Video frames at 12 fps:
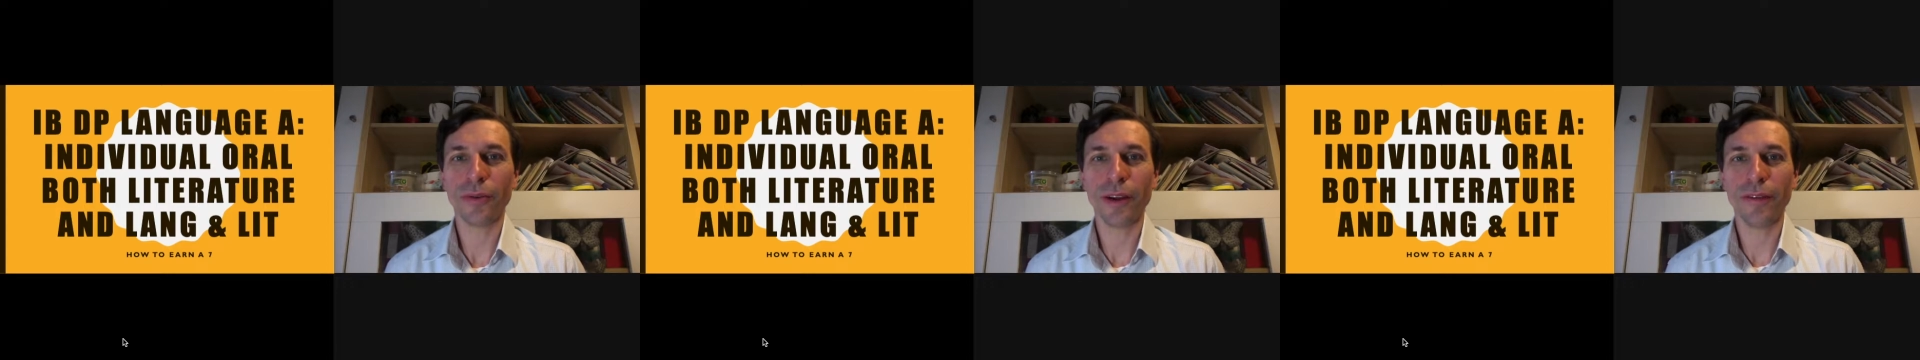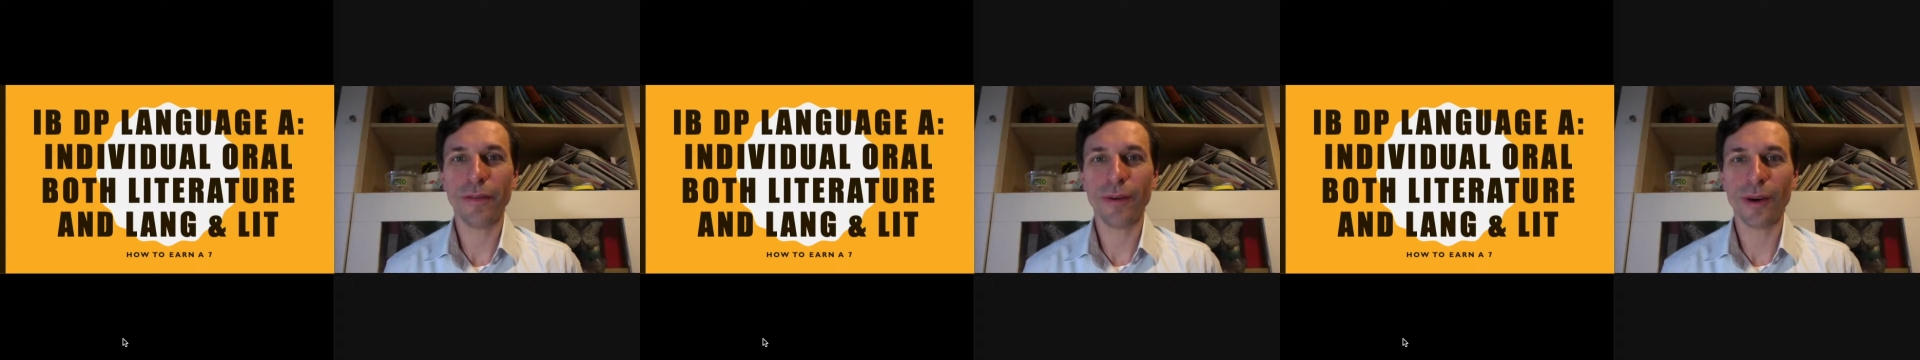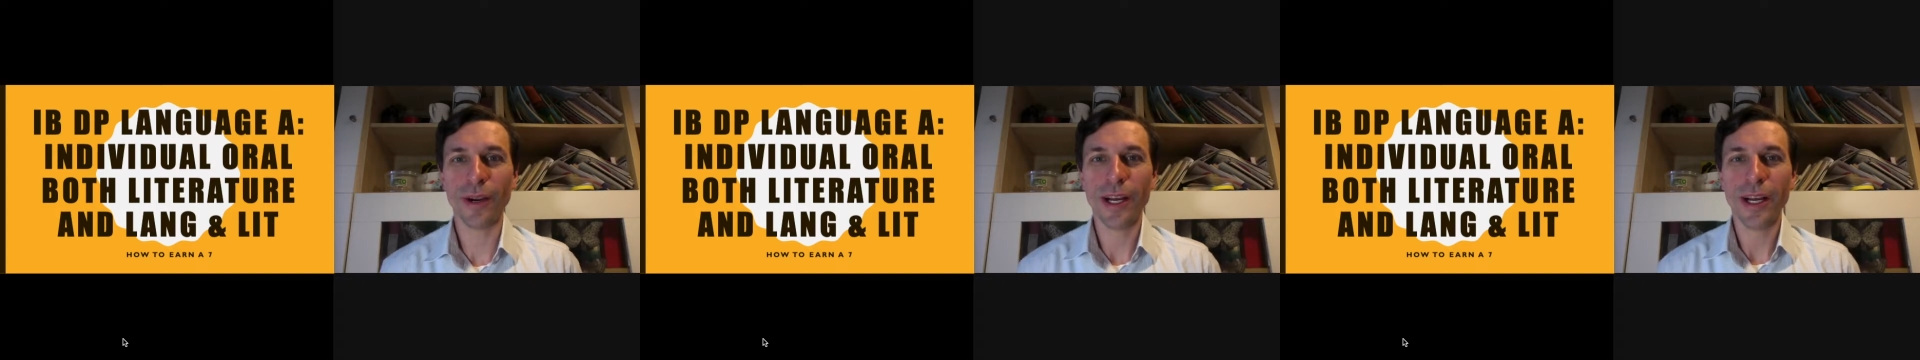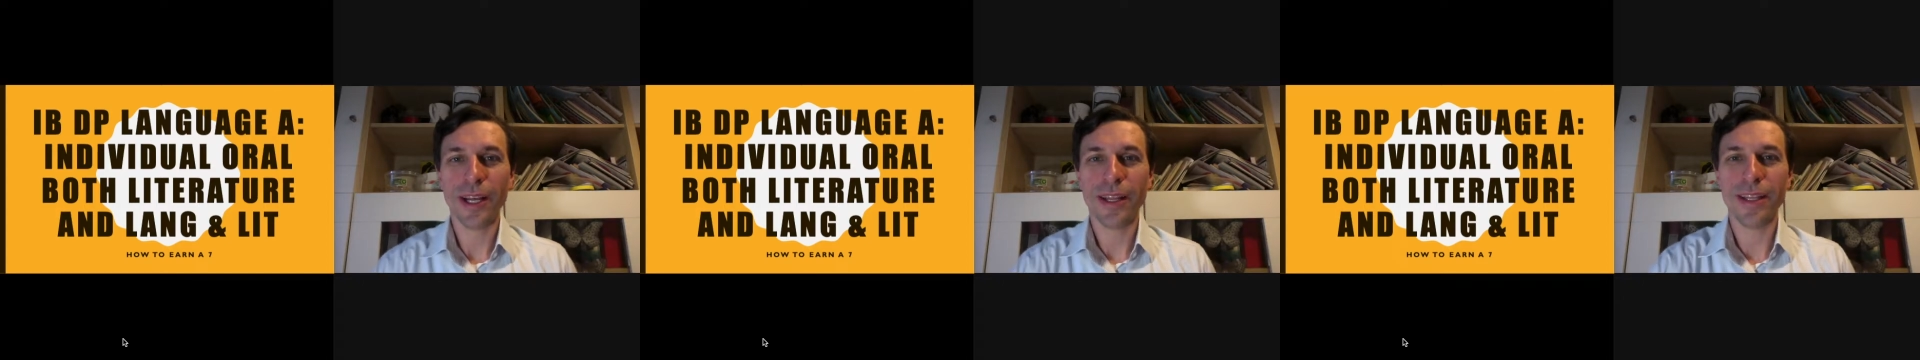for
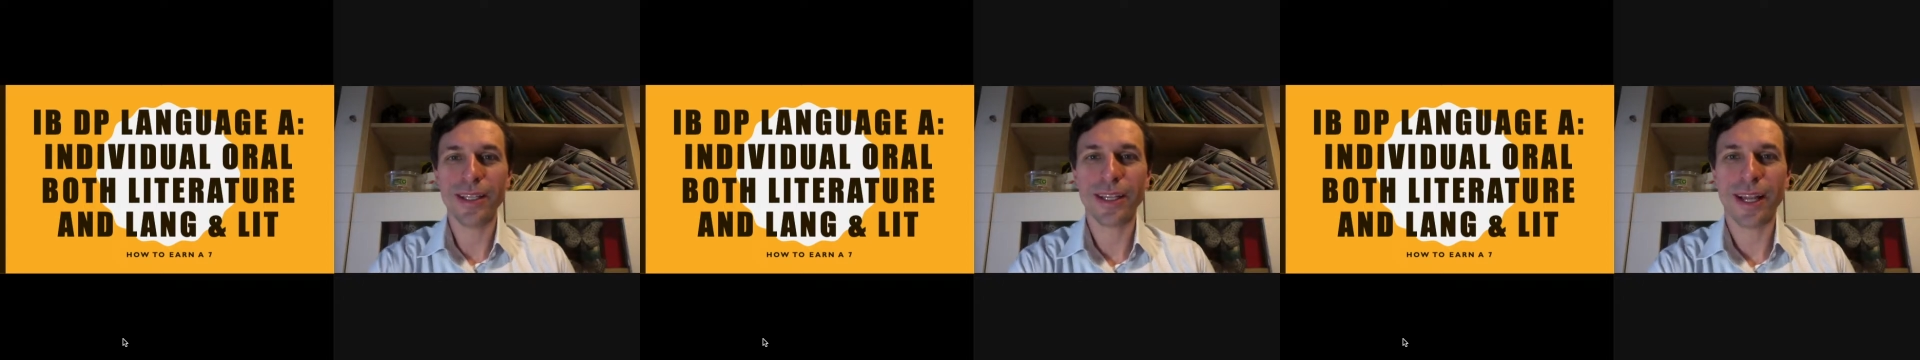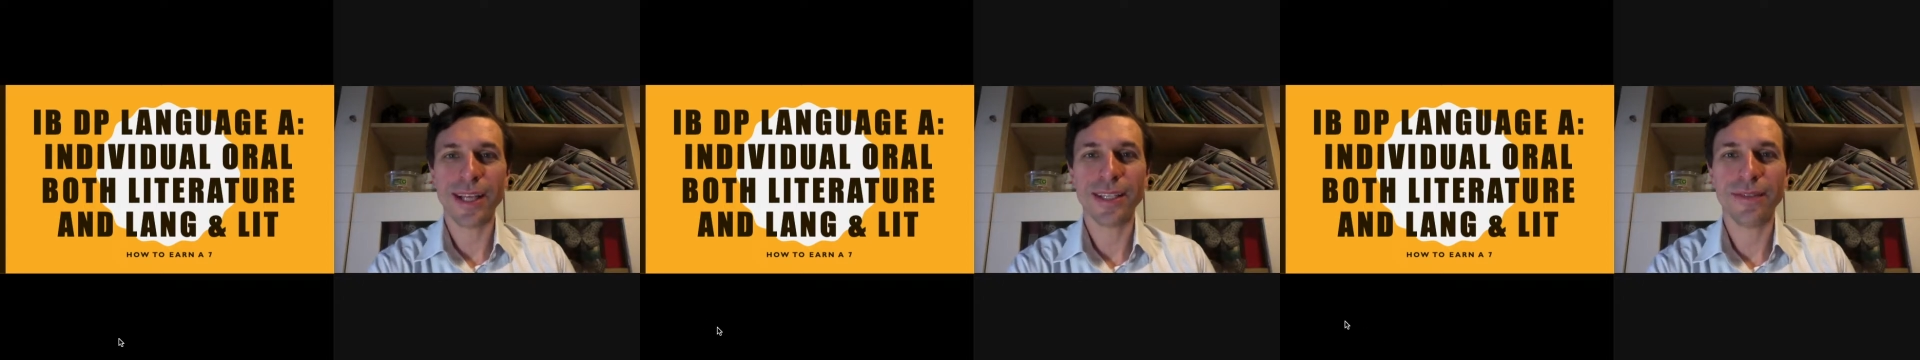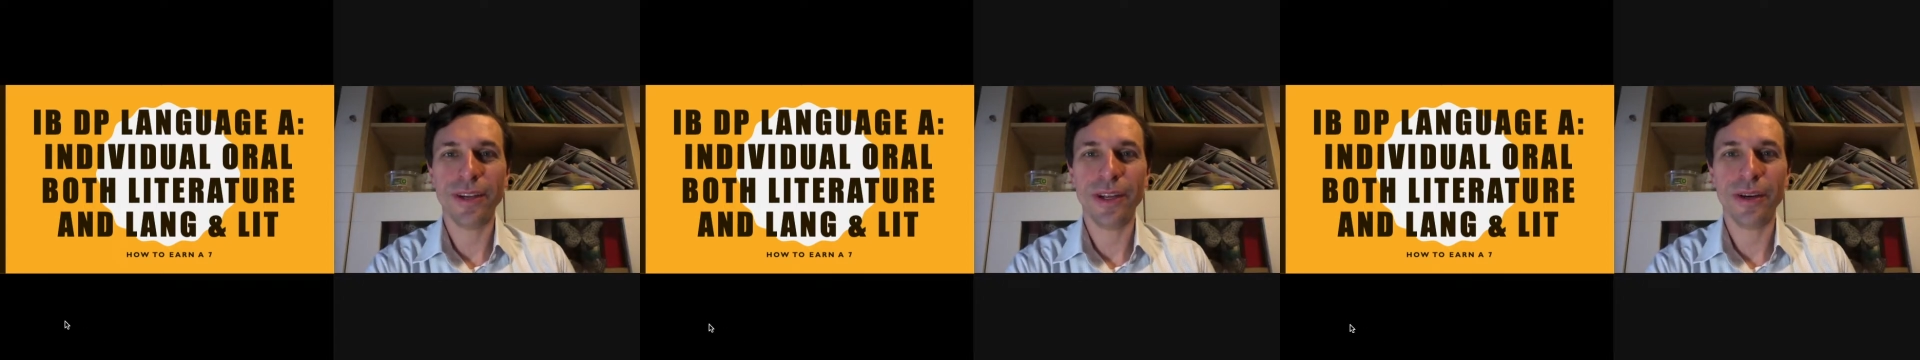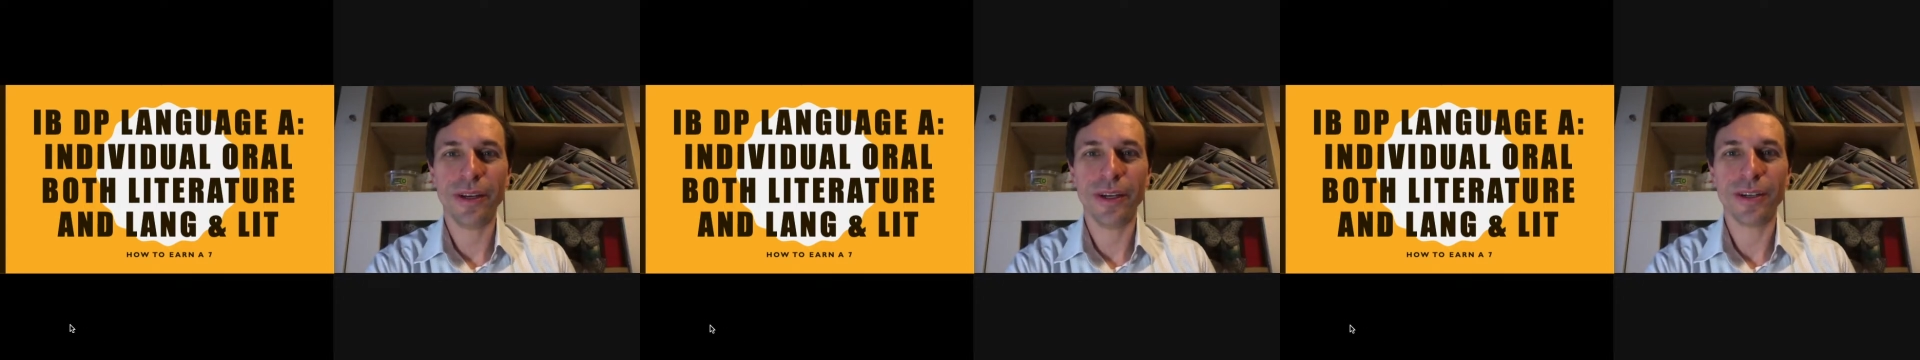this last video in our